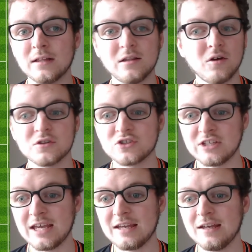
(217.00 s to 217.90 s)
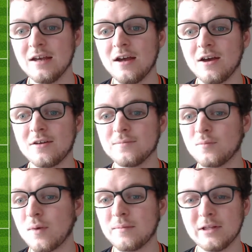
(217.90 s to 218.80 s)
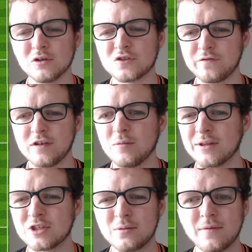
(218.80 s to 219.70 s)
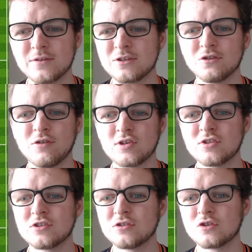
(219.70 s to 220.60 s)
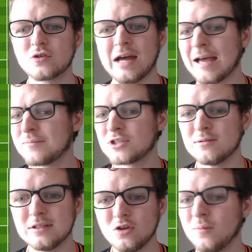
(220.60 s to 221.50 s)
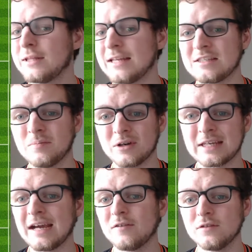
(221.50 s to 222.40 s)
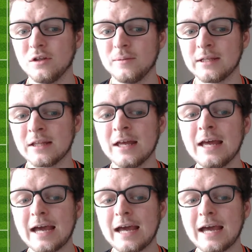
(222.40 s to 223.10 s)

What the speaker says: last year when we lost 3-1 to Everton, Christensen just got absolutely dominated by Calvert-Lewin,